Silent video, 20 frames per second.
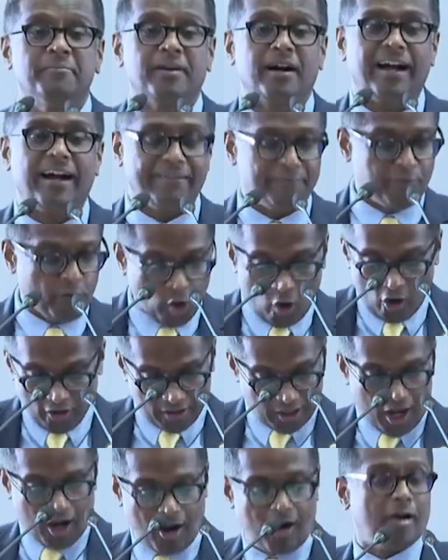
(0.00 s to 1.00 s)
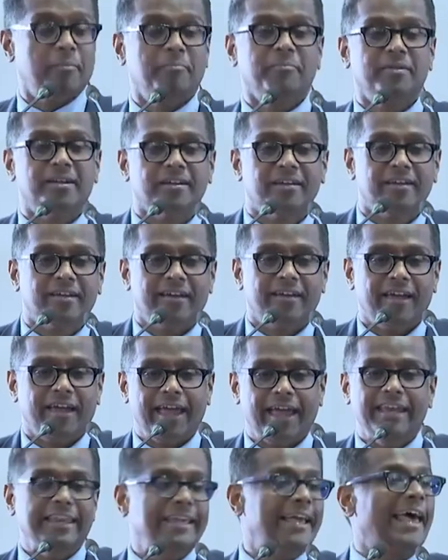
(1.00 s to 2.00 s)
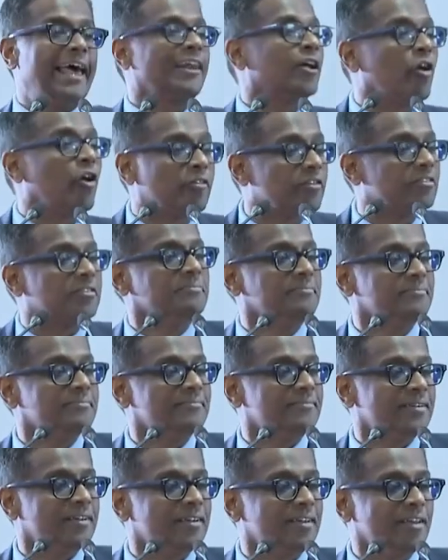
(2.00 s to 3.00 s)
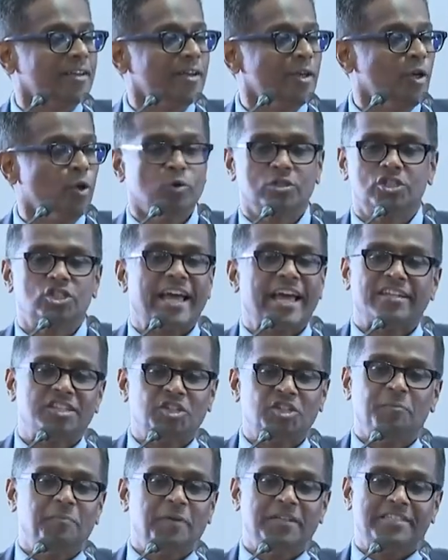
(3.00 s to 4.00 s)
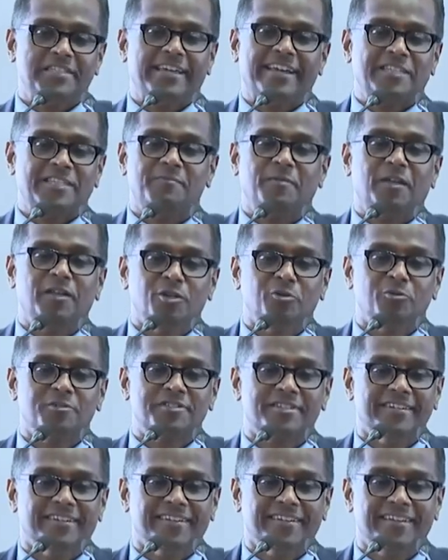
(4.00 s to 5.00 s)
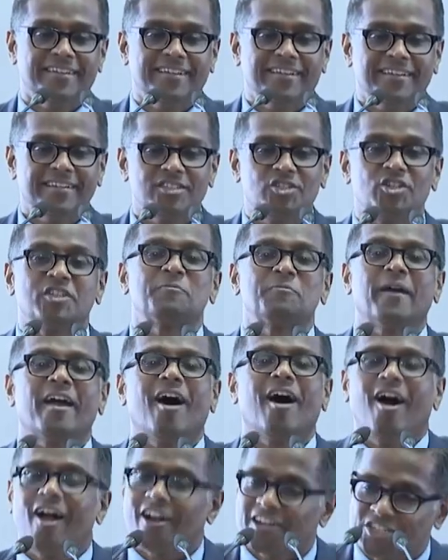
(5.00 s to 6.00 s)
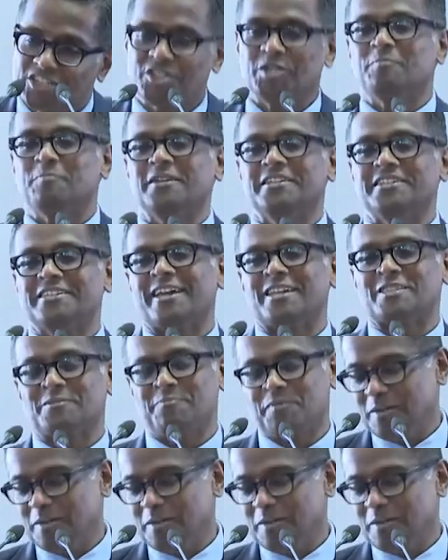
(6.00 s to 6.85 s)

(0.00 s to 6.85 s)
I've not harmed any algorithm. No ChatGPT has been used. Just my heart GPT has been